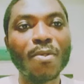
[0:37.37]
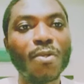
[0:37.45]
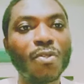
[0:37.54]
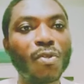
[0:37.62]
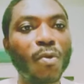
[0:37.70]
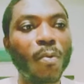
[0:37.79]

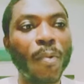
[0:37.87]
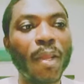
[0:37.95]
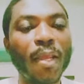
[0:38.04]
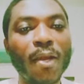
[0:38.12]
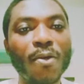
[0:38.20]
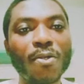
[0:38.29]
So we
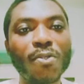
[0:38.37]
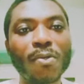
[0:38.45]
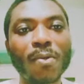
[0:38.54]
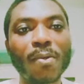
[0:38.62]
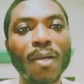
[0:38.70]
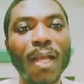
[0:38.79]
are going
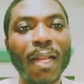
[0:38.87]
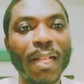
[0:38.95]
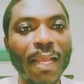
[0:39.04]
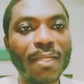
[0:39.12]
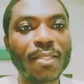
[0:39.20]
to highlight